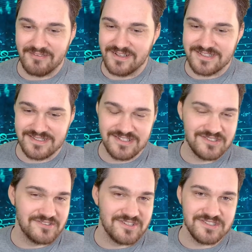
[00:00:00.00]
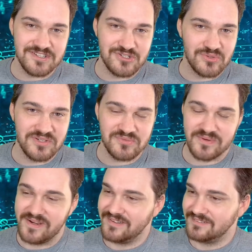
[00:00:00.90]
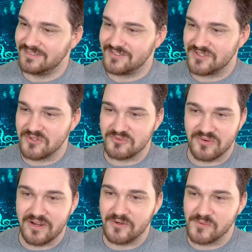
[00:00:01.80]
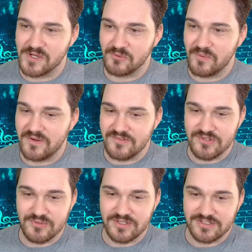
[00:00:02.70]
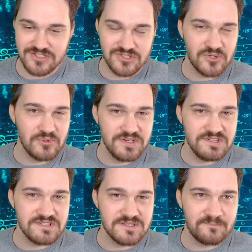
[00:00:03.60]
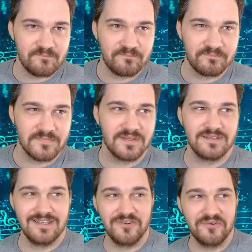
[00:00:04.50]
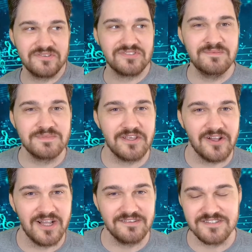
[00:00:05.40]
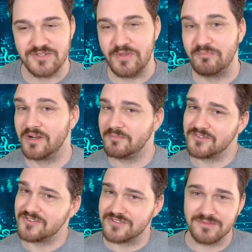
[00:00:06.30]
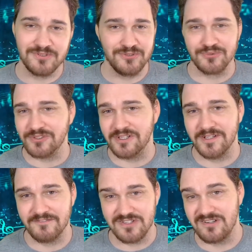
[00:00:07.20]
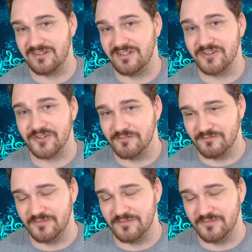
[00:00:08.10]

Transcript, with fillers: It's artistic choice, right? There's no right or wrong way to do it. It always seems at odds to me, but I'm also someone who really loves clear